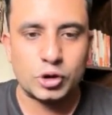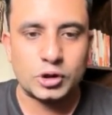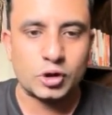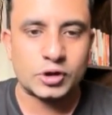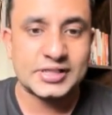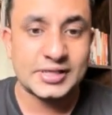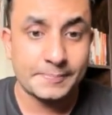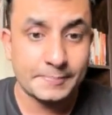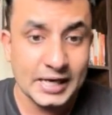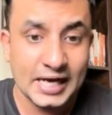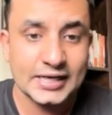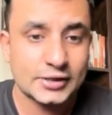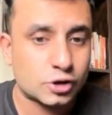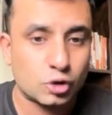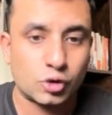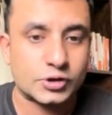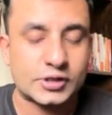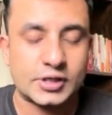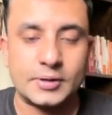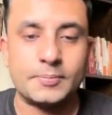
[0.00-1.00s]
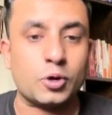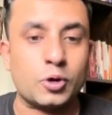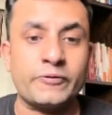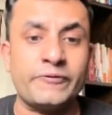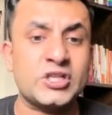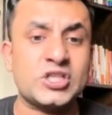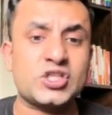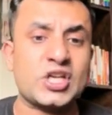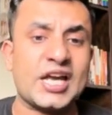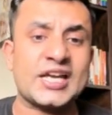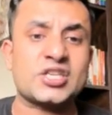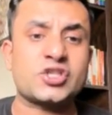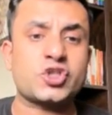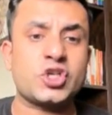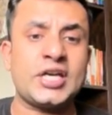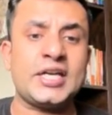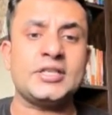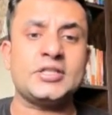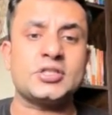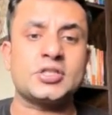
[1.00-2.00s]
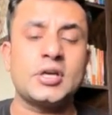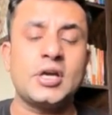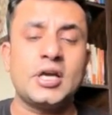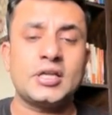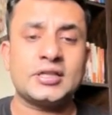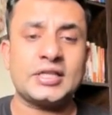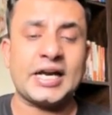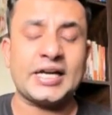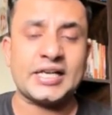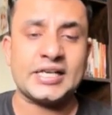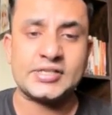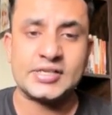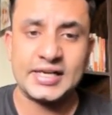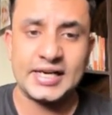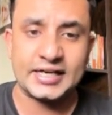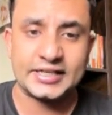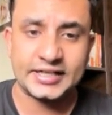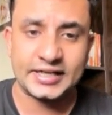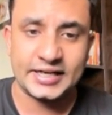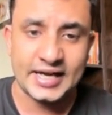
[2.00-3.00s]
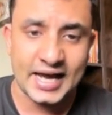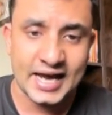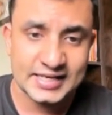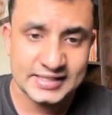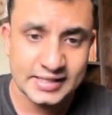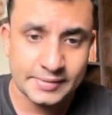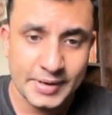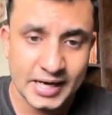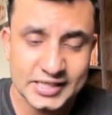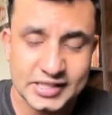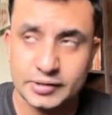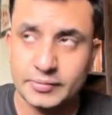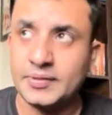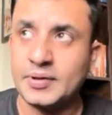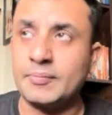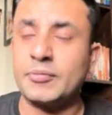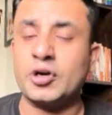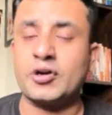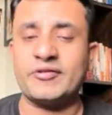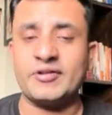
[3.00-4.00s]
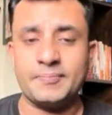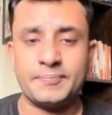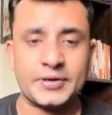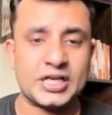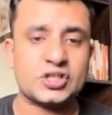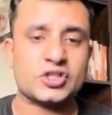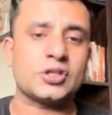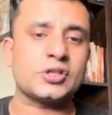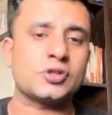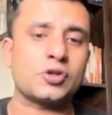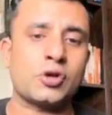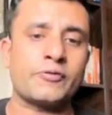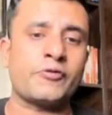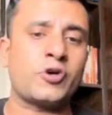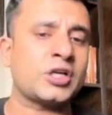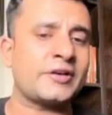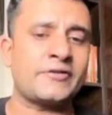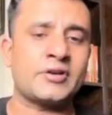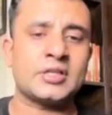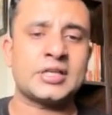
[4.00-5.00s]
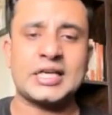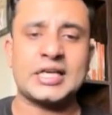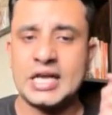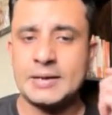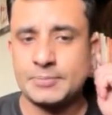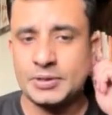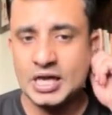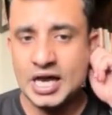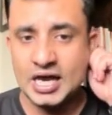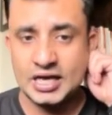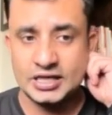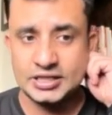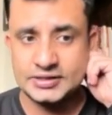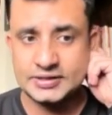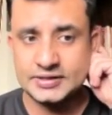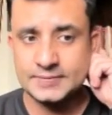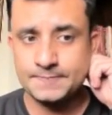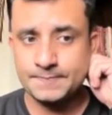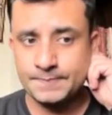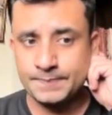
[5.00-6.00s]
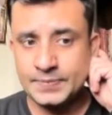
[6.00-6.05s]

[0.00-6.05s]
or supply source report, which exchange that I selected has the maximum number of impressions or whatever the KPI is.